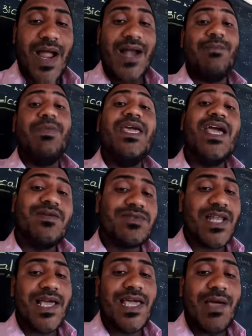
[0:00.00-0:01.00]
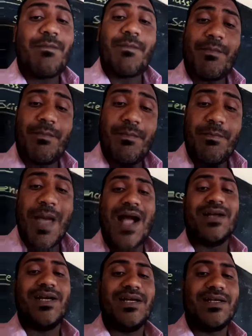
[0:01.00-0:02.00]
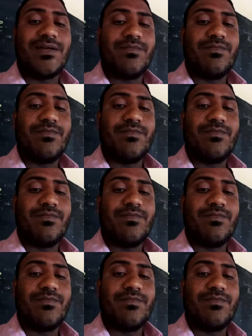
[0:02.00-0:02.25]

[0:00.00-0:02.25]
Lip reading: and behaves like a magnet.